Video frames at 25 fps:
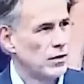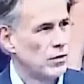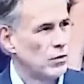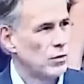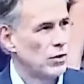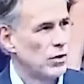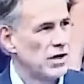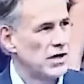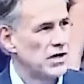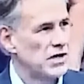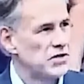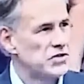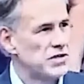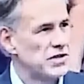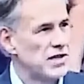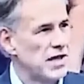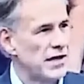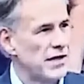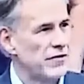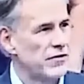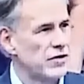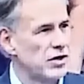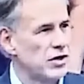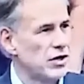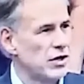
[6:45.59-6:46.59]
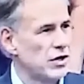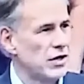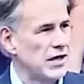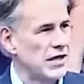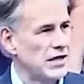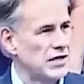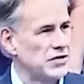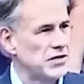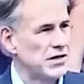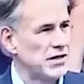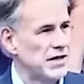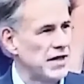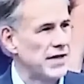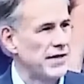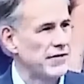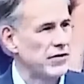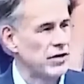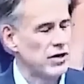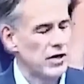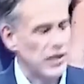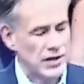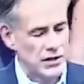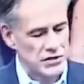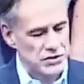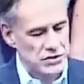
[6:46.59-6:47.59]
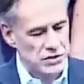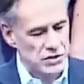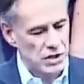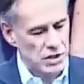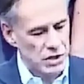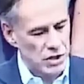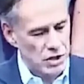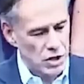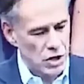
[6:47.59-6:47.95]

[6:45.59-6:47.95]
where a governor has